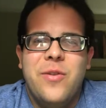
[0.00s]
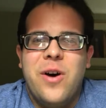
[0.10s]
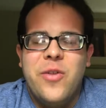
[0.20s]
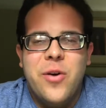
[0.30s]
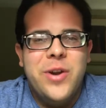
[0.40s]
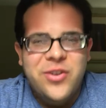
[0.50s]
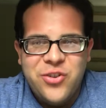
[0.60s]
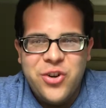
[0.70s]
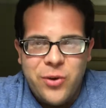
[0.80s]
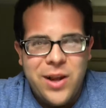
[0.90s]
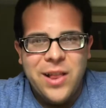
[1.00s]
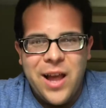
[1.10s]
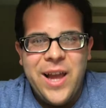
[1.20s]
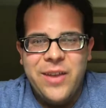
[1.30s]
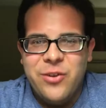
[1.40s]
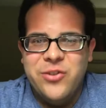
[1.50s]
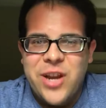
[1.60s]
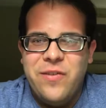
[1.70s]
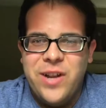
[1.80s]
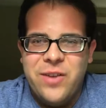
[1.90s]
although it is a show I like, there's
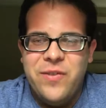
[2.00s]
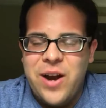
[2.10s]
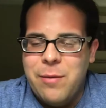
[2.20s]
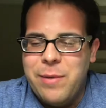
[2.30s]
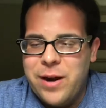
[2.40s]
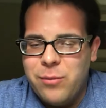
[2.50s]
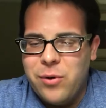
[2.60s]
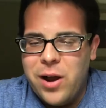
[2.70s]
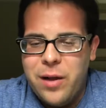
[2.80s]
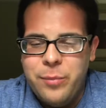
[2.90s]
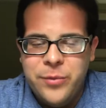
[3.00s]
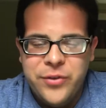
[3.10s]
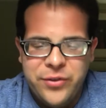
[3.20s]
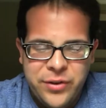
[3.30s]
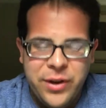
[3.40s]
definitely a fair amount of problems.